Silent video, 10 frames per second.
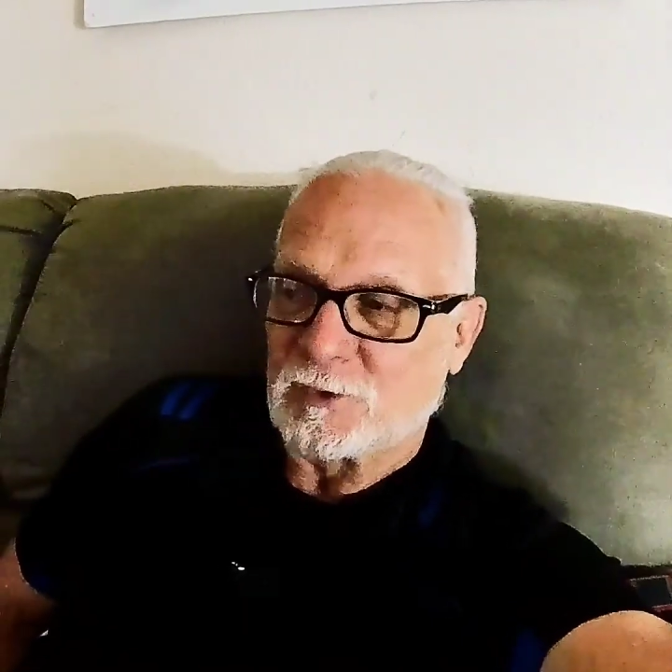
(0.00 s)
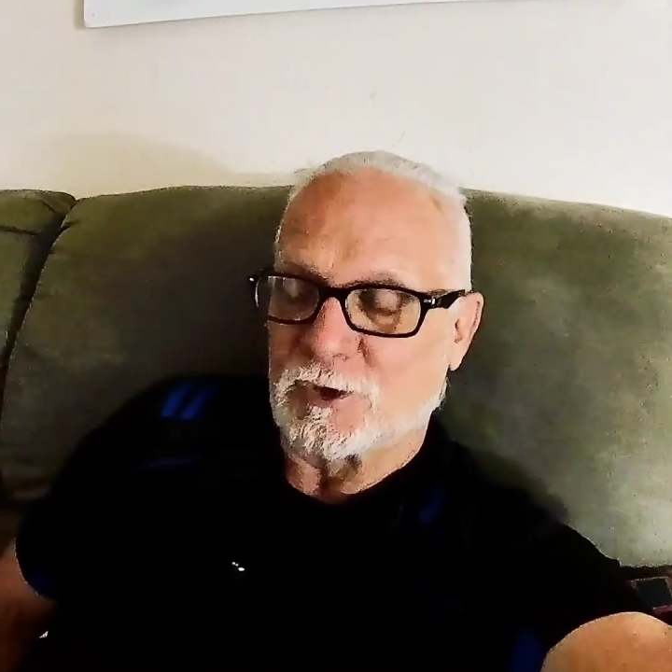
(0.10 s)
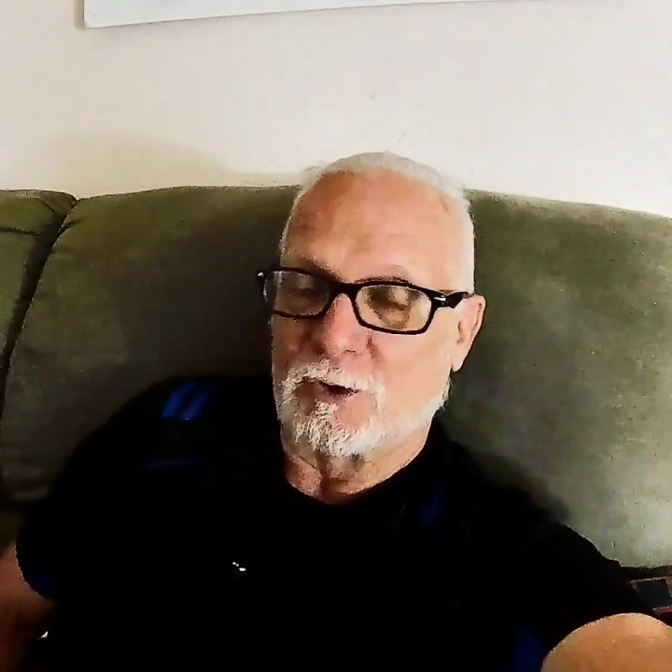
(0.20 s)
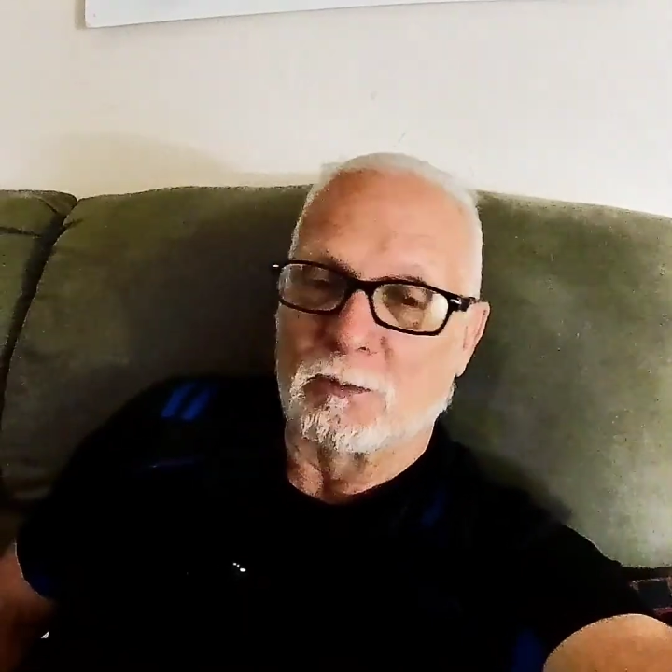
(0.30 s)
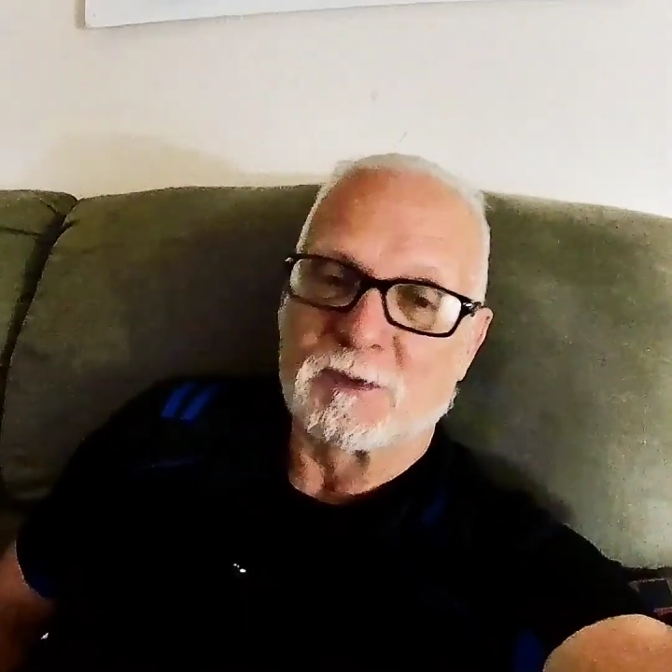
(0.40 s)

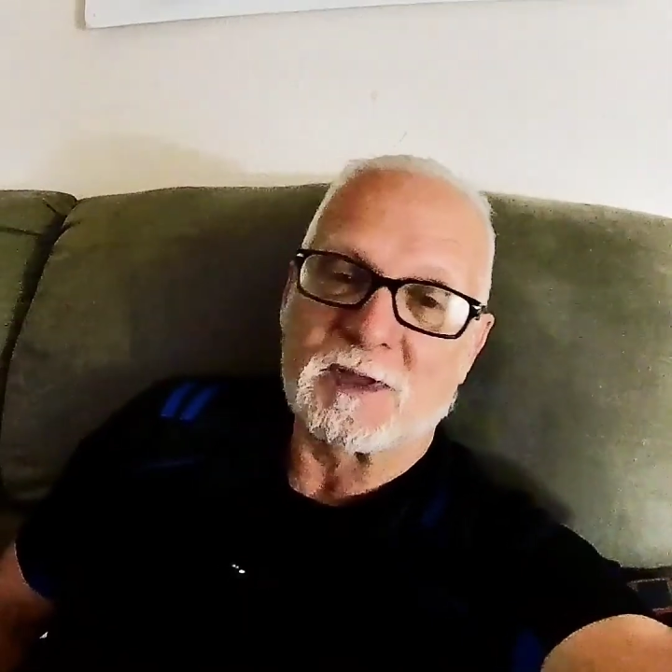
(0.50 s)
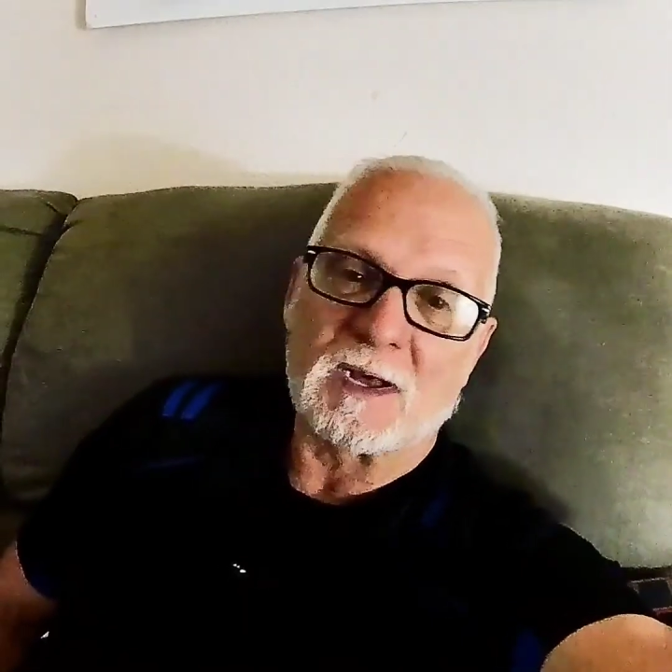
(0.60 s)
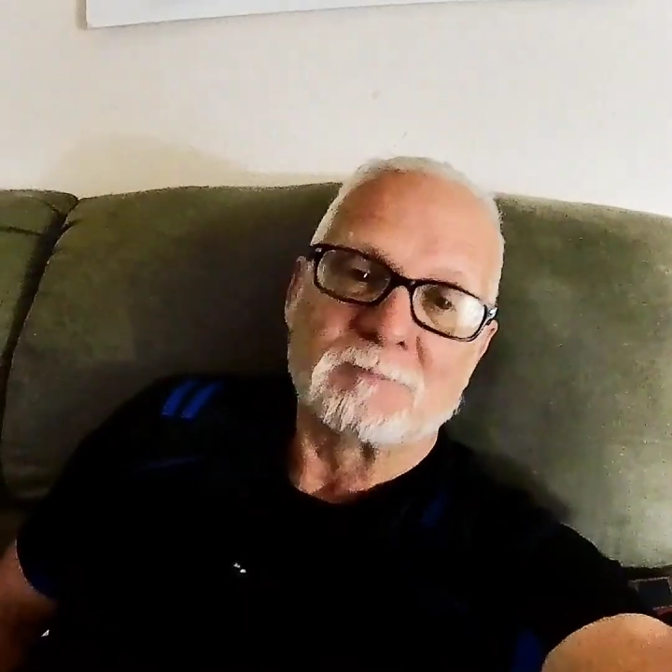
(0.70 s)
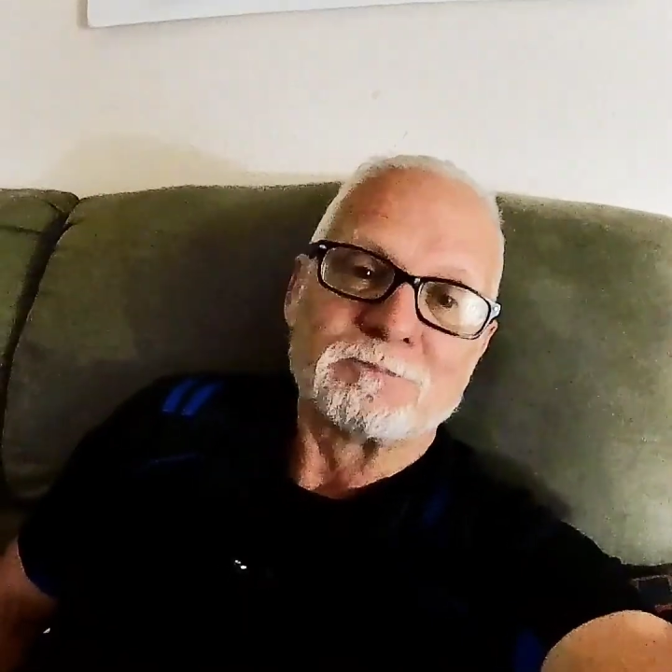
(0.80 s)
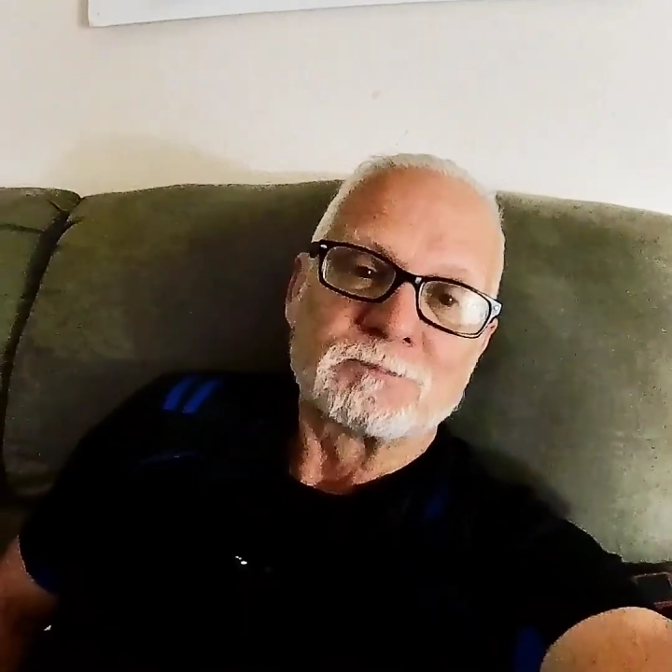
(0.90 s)
to go with
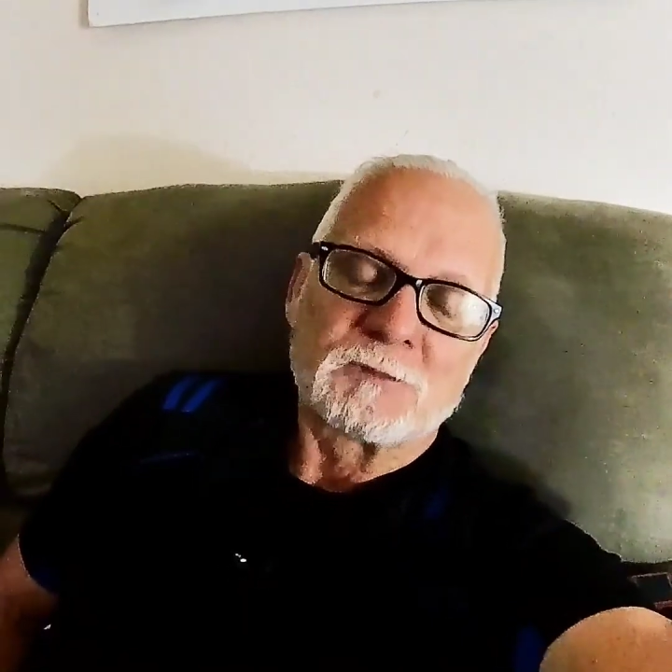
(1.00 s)
that.